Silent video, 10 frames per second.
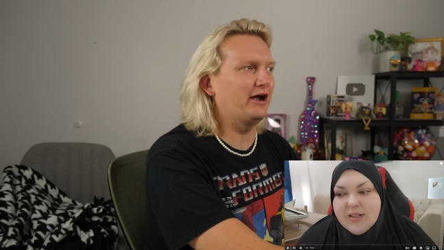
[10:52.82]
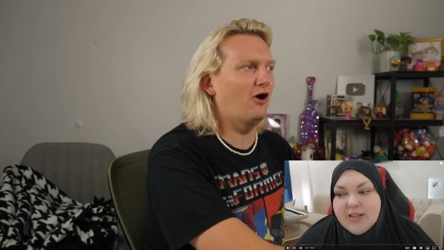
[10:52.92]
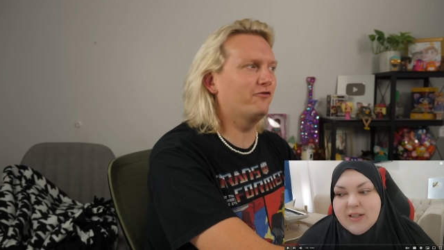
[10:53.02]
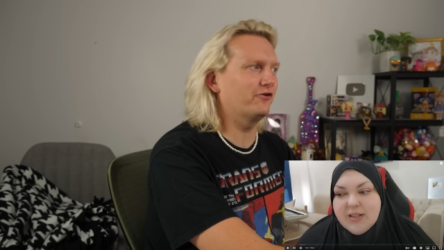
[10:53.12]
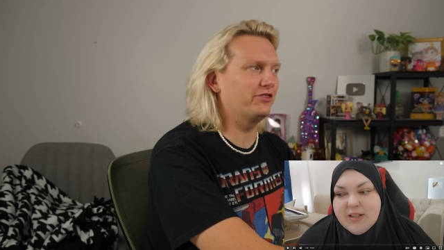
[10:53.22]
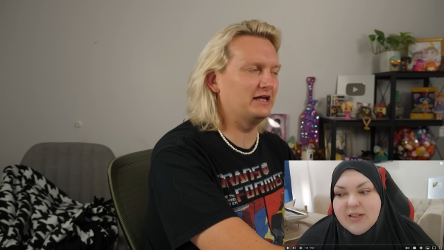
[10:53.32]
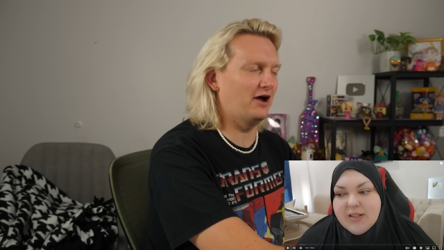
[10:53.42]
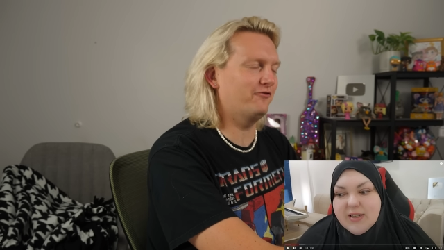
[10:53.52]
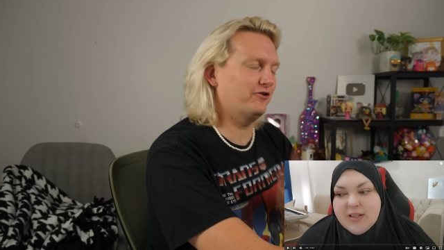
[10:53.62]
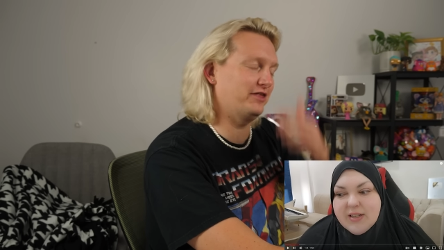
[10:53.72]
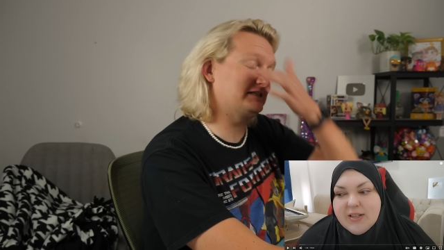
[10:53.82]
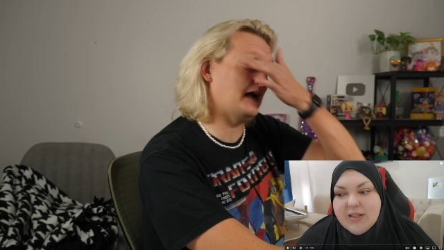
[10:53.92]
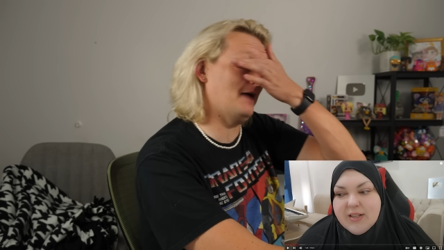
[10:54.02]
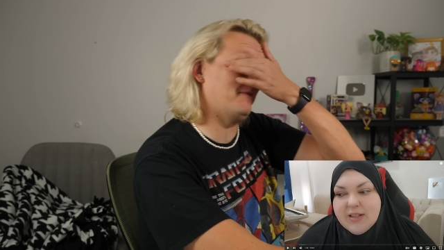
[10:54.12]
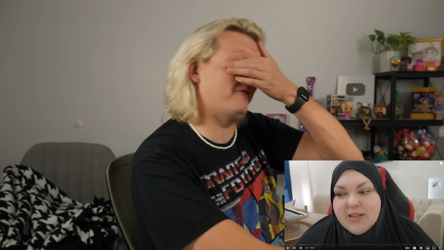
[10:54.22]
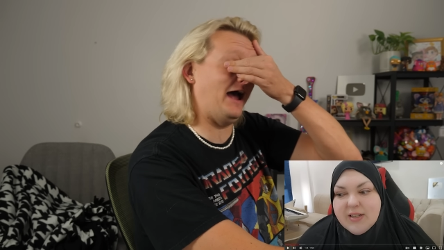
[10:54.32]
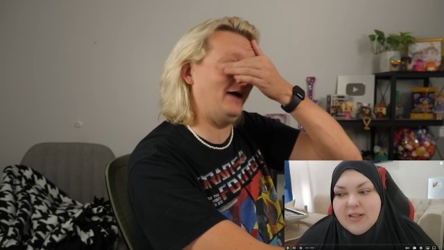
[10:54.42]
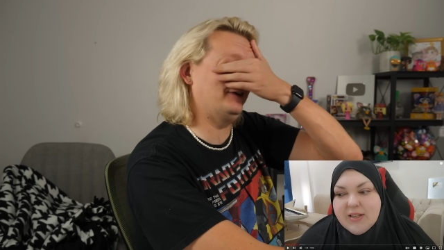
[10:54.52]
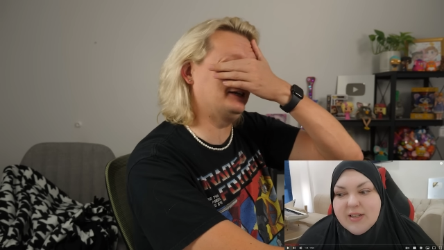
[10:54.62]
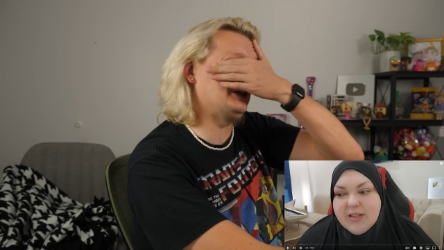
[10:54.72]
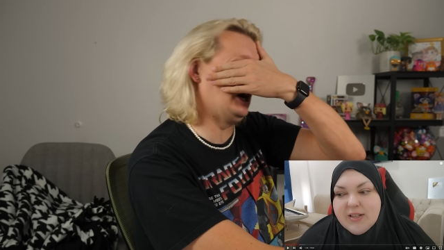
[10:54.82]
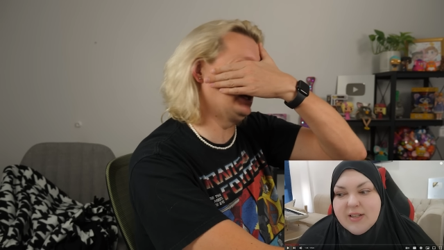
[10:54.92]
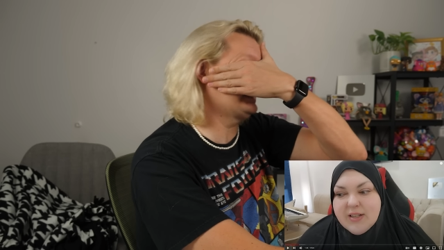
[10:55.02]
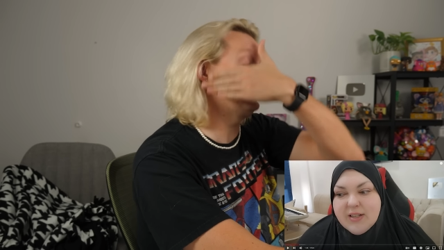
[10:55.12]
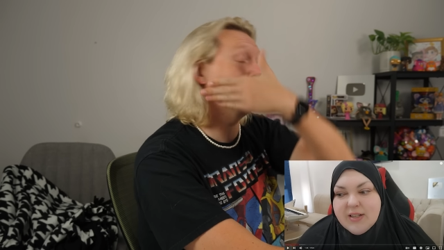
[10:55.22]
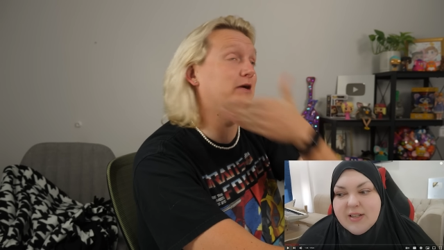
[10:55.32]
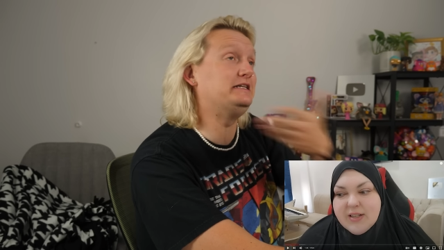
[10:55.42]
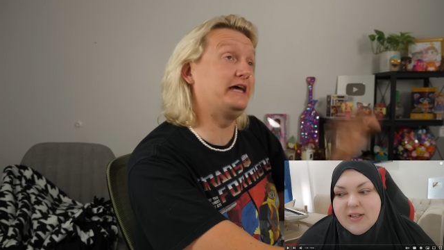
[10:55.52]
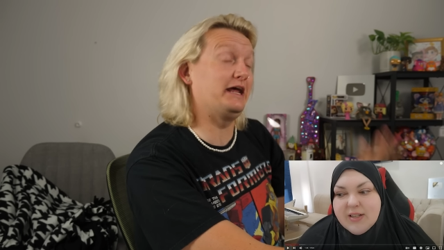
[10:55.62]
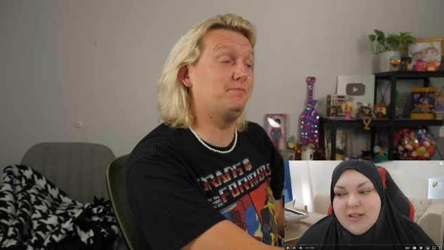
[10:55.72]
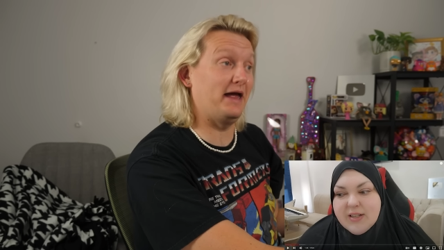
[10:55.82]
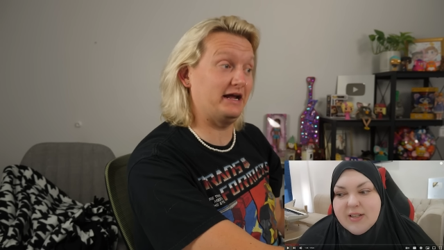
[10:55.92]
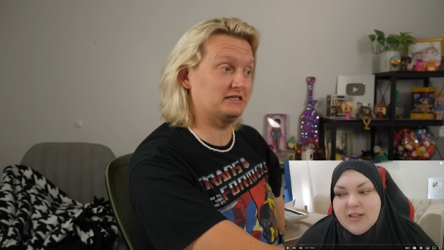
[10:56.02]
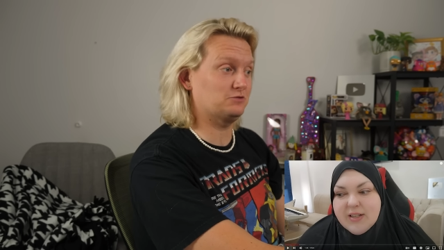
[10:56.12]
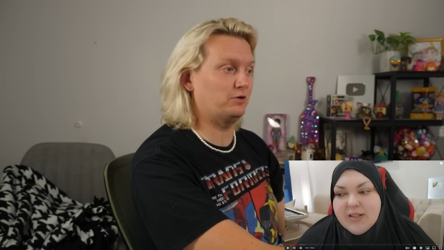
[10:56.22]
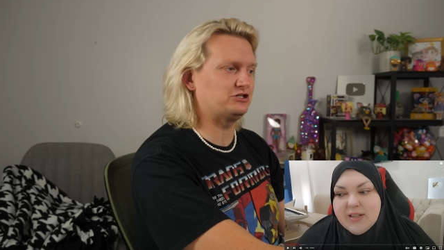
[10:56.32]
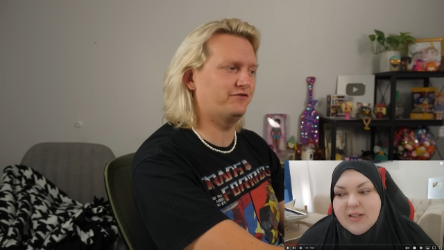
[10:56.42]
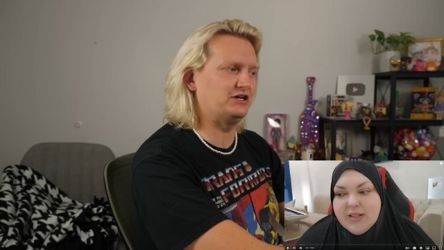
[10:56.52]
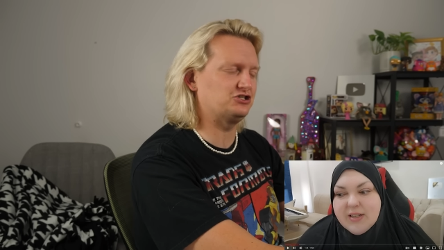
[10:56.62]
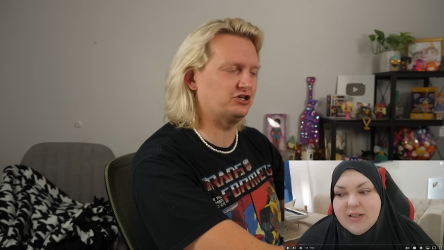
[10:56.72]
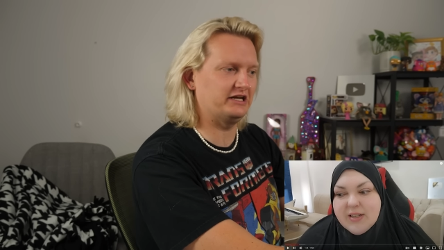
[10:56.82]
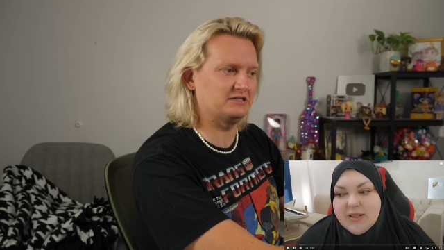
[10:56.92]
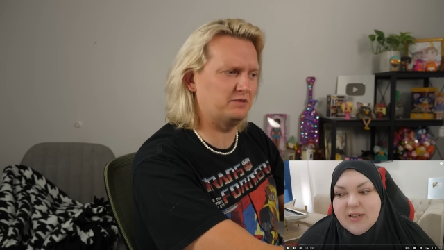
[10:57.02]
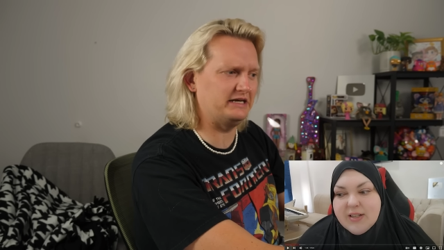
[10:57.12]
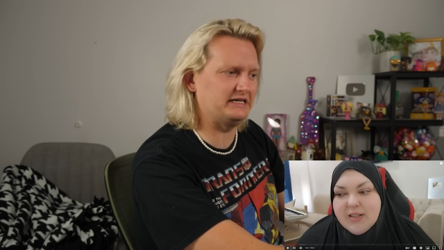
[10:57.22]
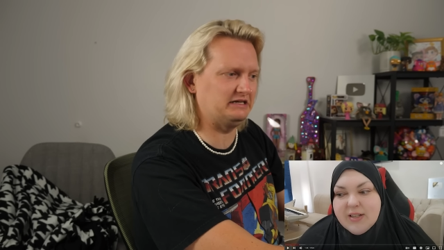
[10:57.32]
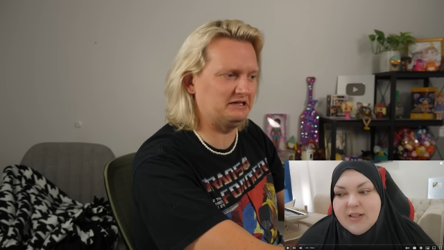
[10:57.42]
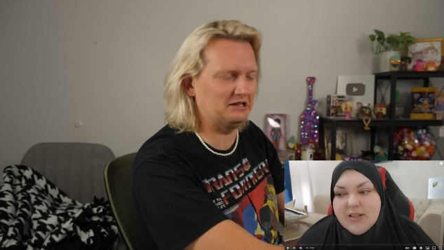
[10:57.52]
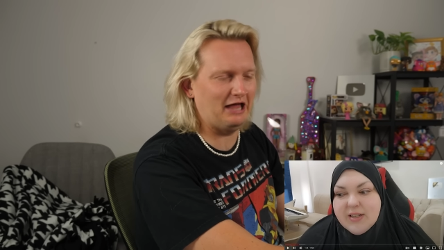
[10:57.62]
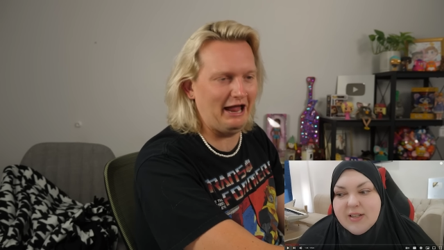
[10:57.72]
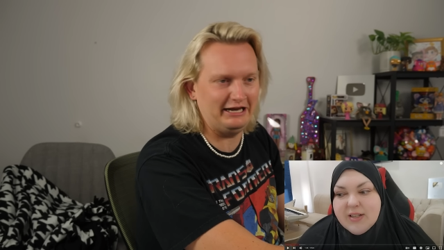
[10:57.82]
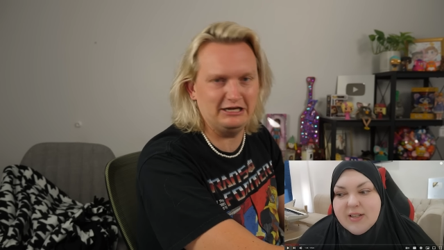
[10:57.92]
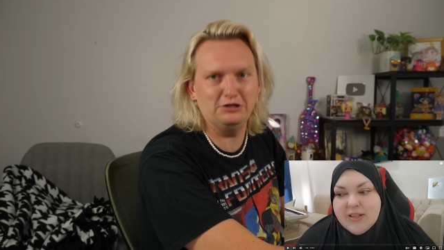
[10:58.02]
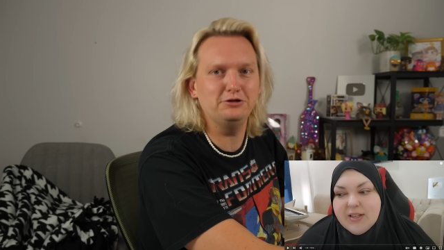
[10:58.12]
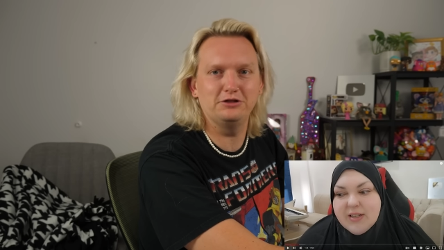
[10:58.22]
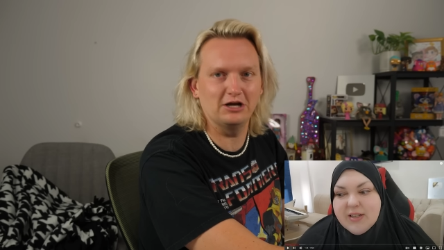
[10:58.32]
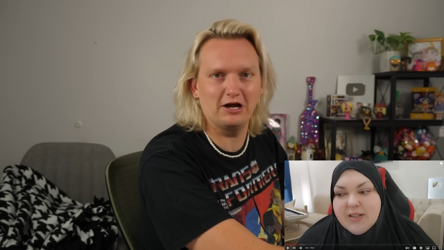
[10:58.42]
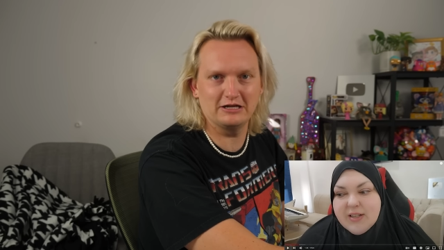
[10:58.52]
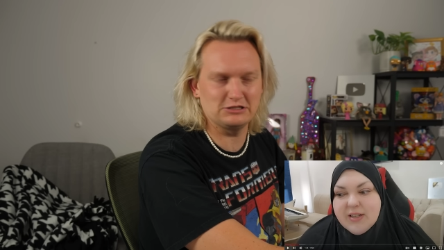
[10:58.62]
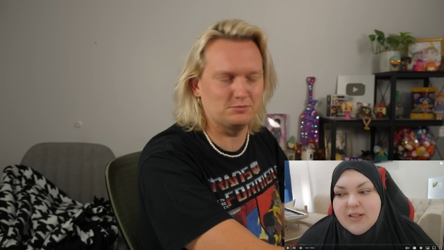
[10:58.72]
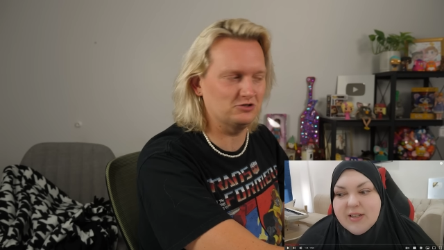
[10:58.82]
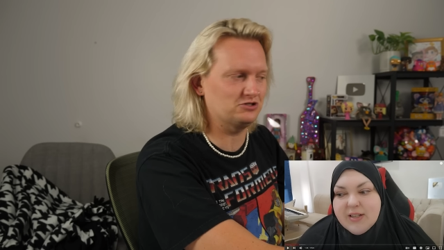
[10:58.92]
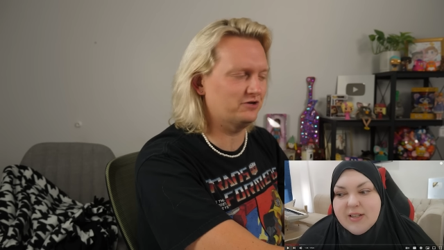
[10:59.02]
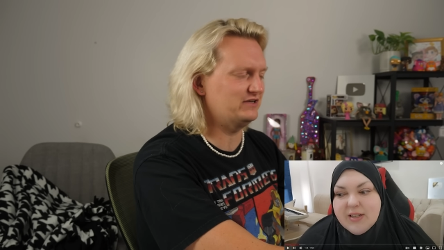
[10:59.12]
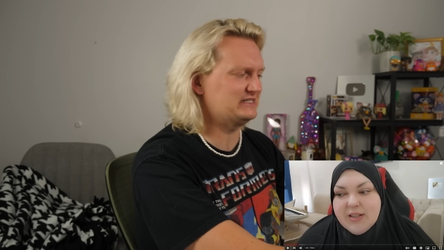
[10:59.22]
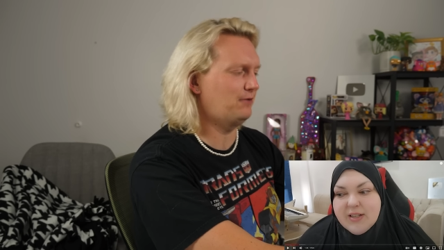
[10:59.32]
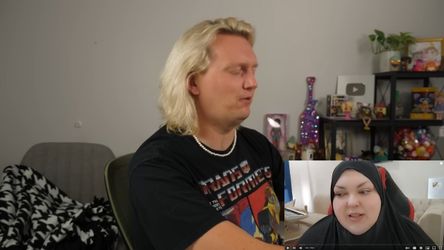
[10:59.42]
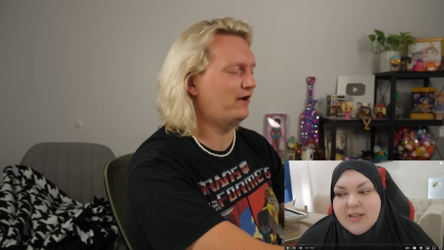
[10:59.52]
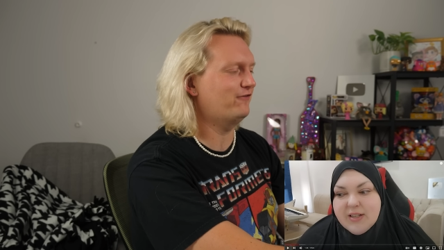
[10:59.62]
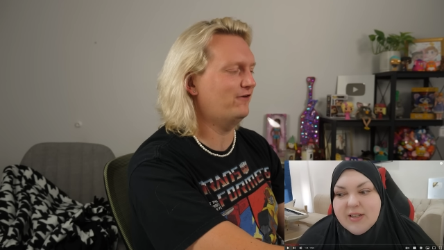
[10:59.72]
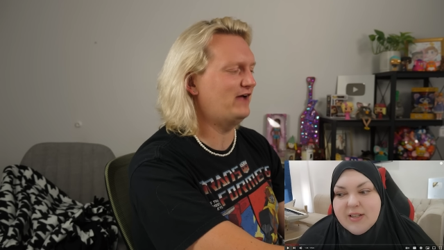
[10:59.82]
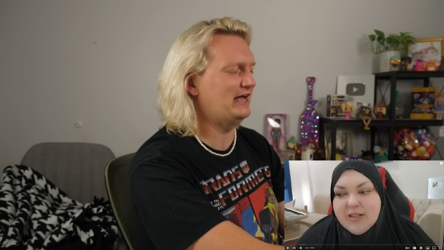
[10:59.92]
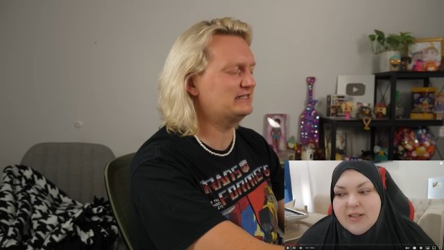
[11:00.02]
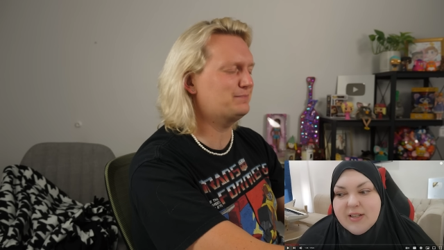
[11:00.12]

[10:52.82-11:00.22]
Speaker 1: over the time of having dogs, like, we did make a switch eventually because we didn't like the customer service at one of our vets.